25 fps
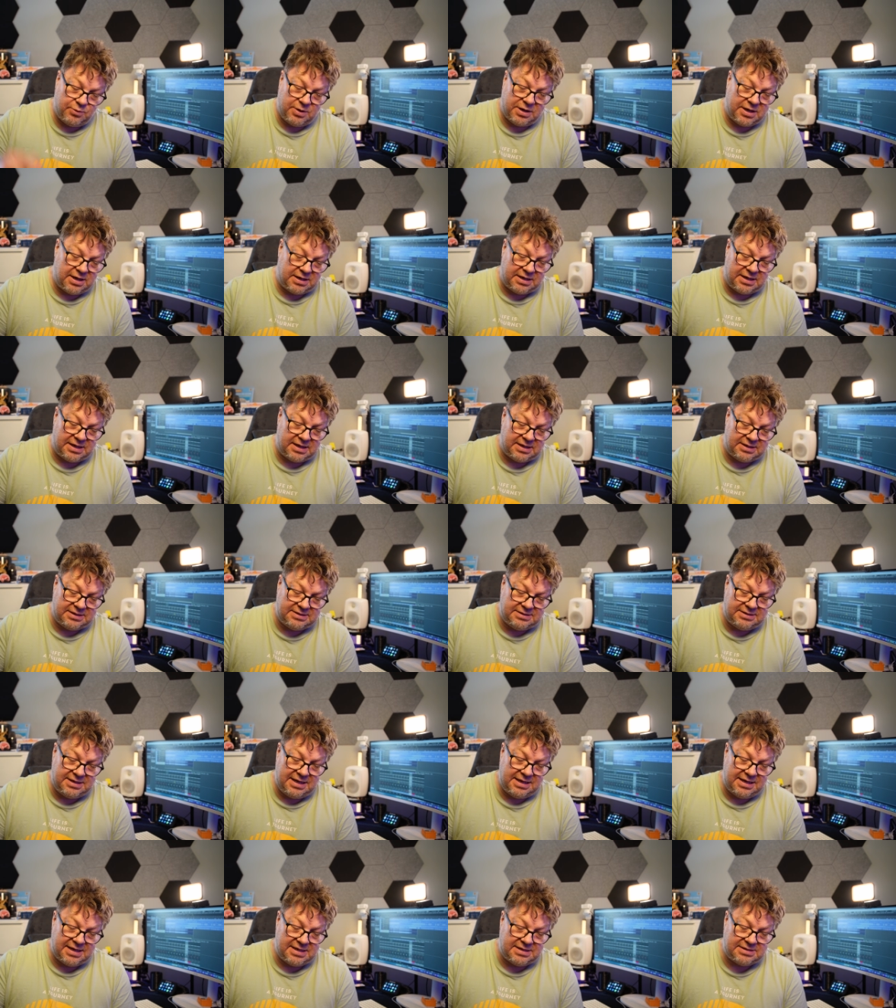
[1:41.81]
We're going to
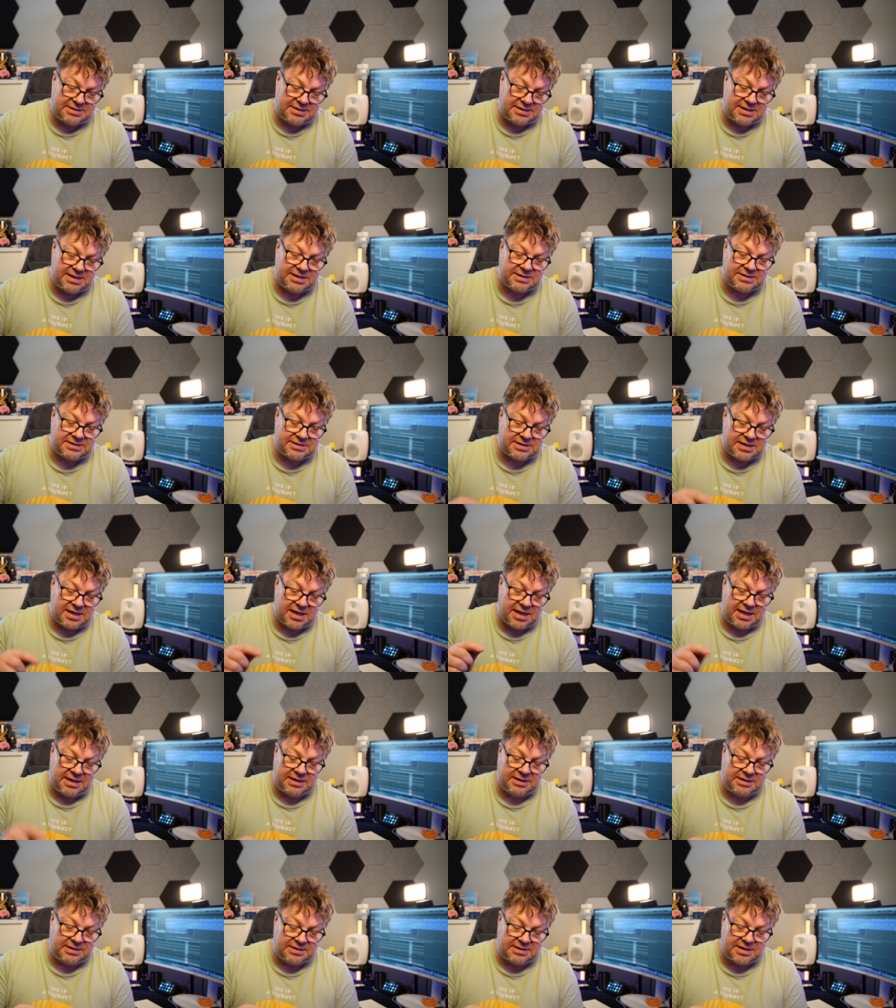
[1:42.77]
dig into this
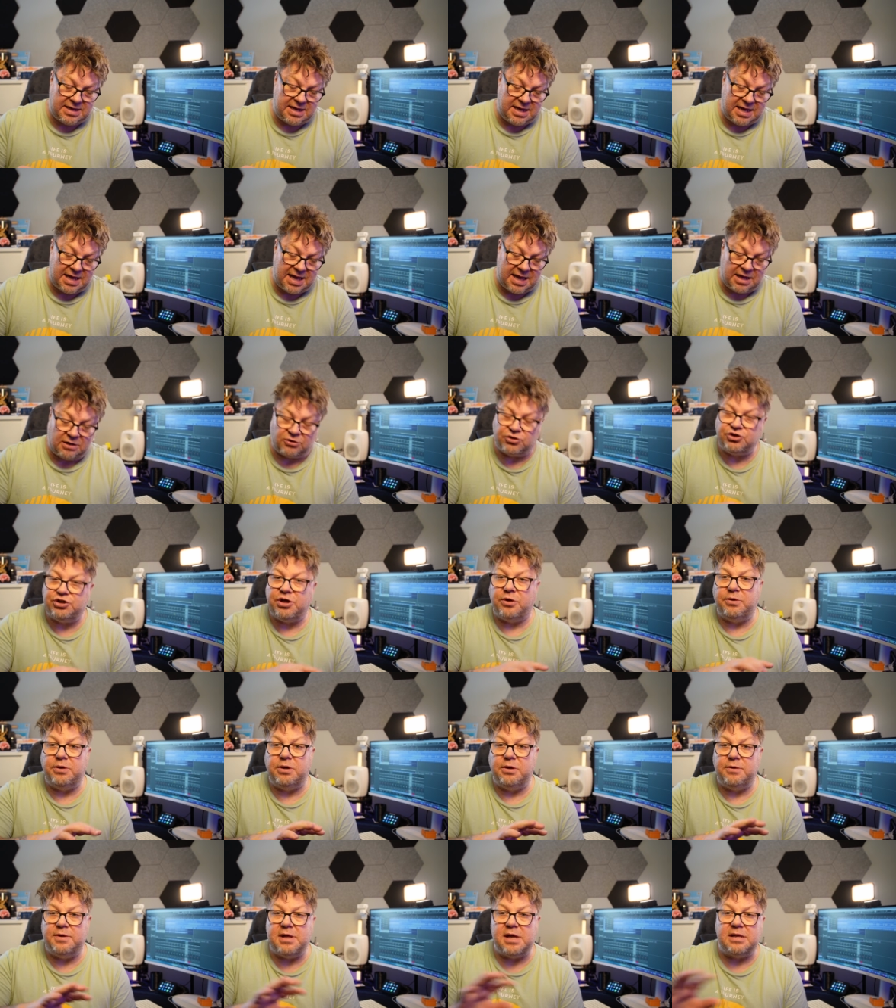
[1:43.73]
and I'll show
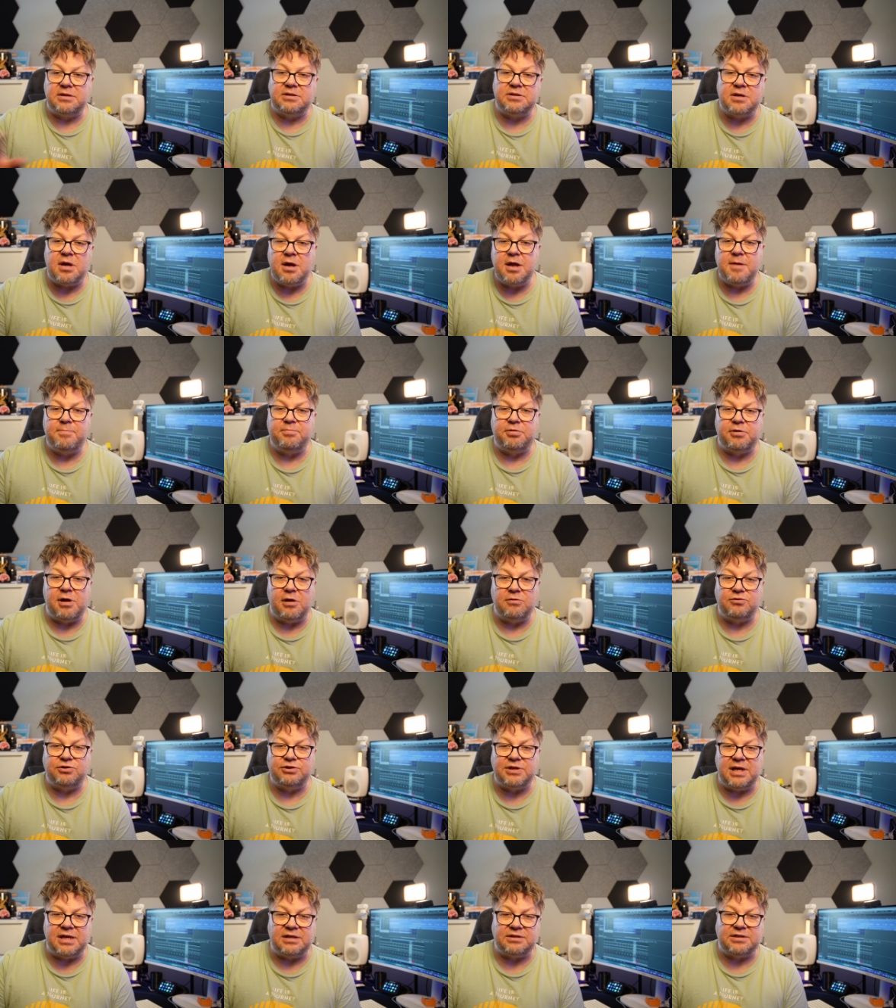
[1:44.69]
you the entire
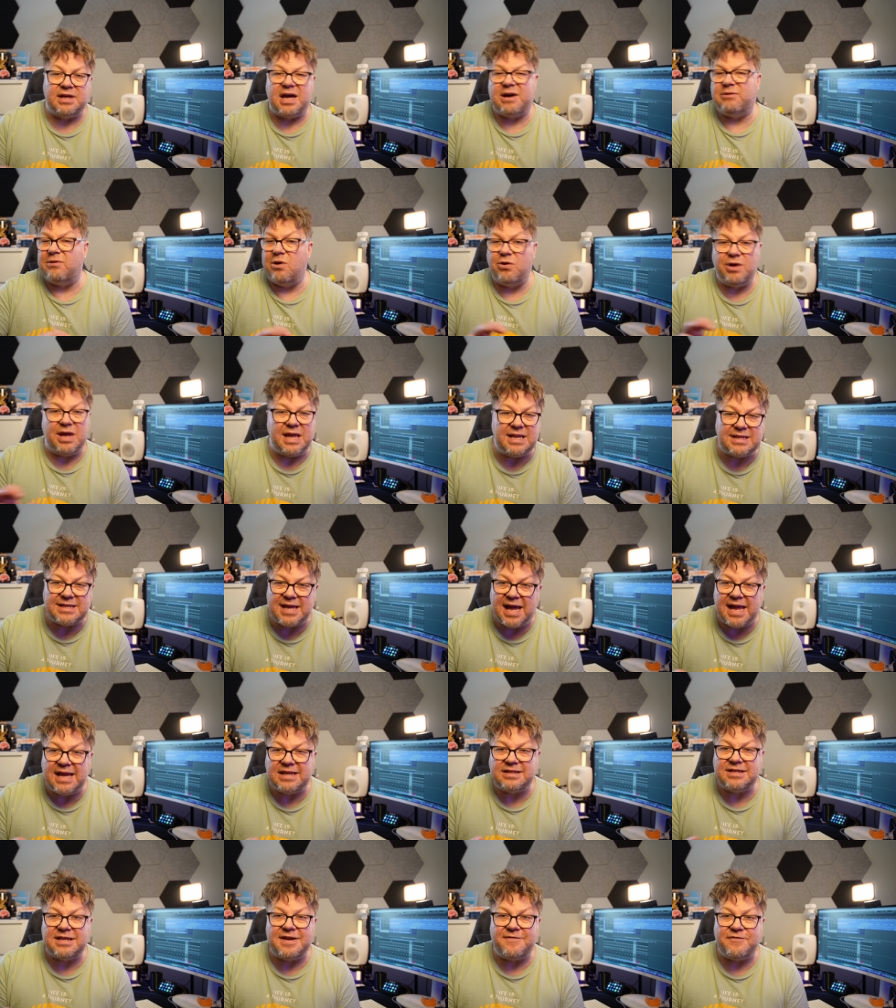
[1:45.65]
process, how long it
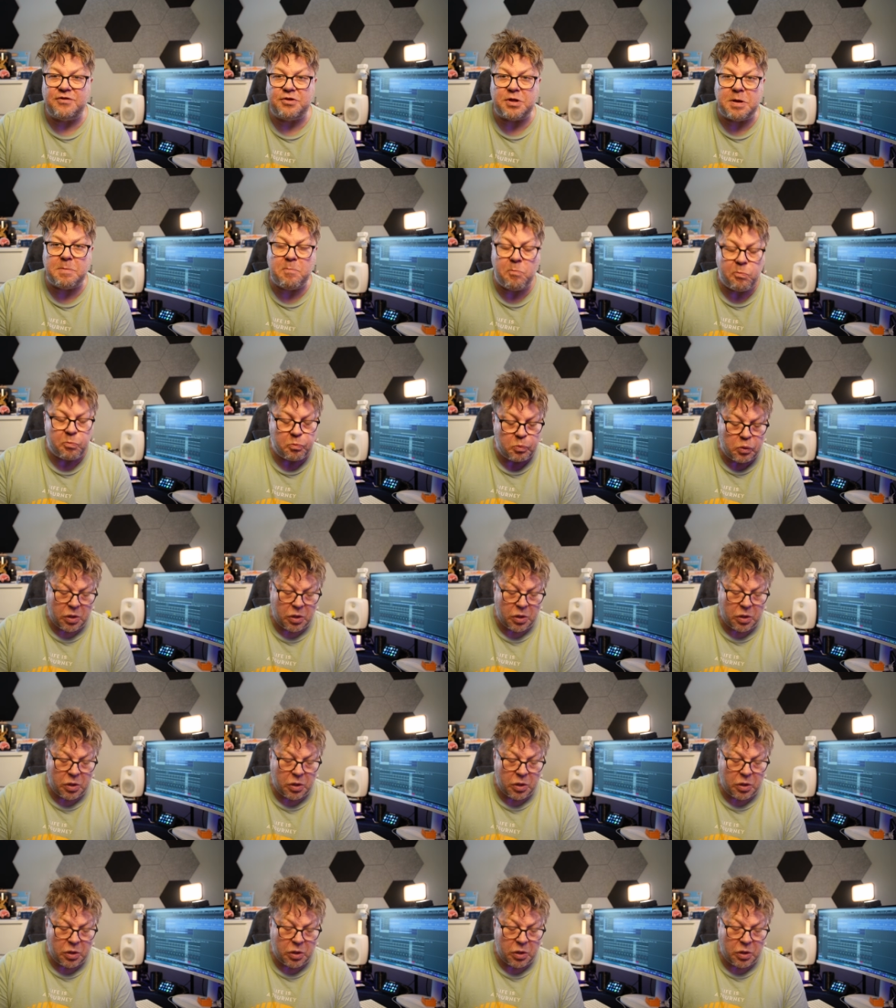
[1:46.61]
takes and everything.